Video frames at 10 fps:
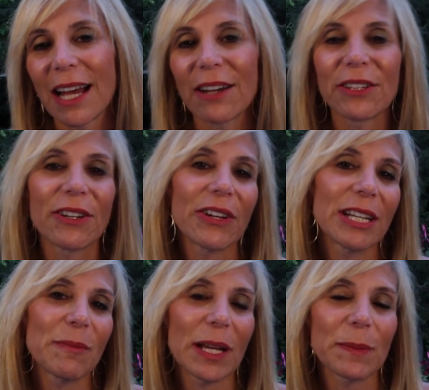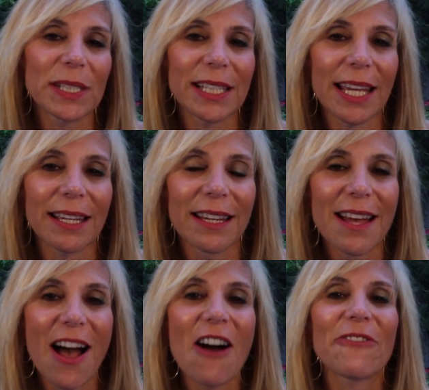How do you know he didn't make a mistake?
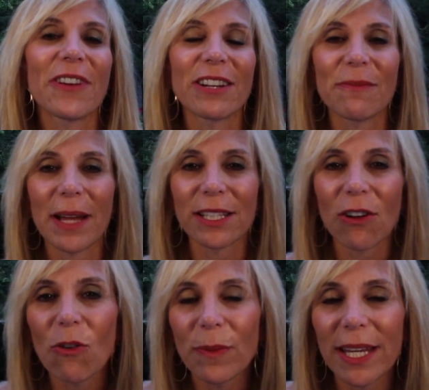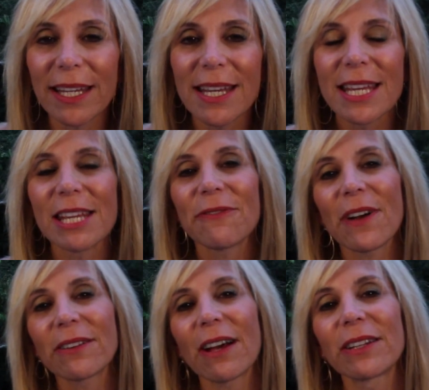A friend of mine told me he
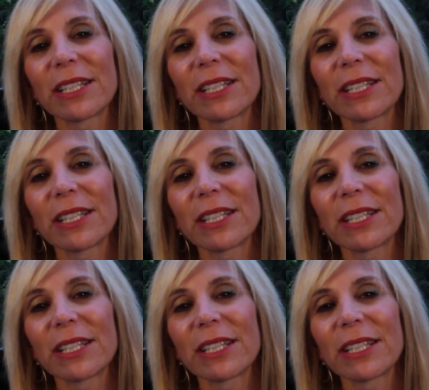found out